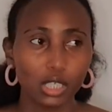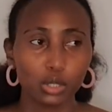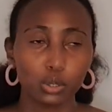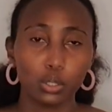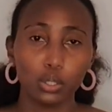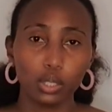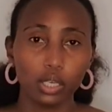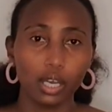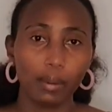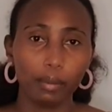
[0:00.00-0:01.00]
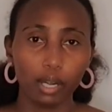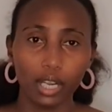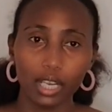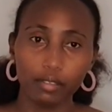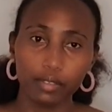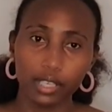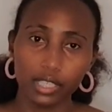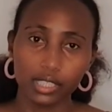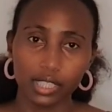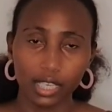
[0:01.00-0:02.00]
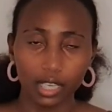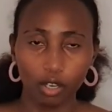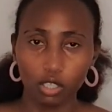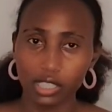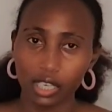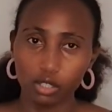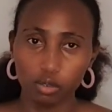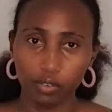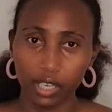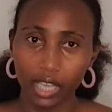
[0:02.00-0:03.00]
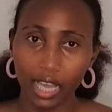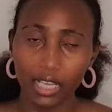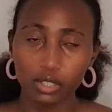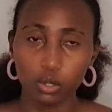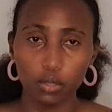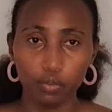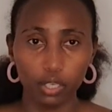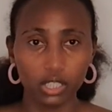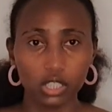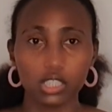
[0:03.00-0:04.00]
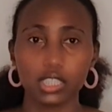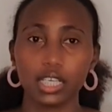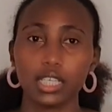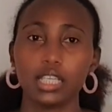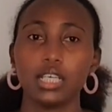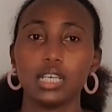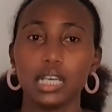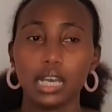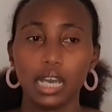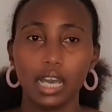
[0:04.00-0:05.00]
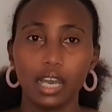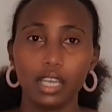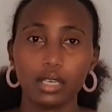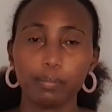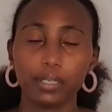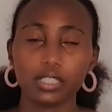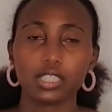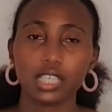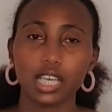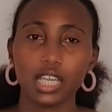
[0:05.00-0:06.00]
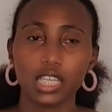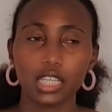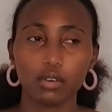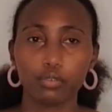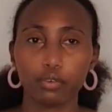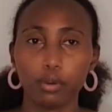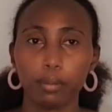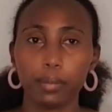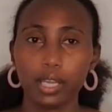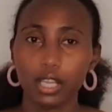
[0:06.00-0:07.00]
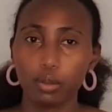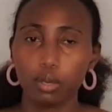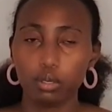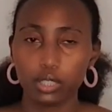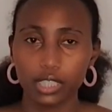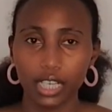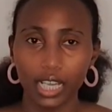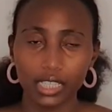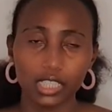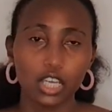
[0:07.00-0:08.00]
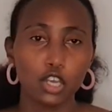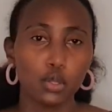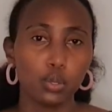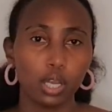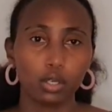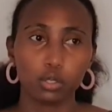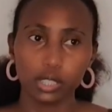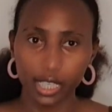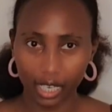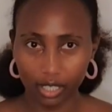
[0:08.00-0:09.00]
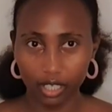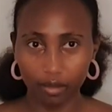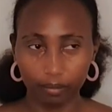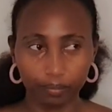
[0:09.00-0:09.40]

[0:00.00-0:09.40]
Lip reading: So I'm gonna leave his contact over here. So if you're interested in purchasing anything from Hilua Wholesalers, you can contact him.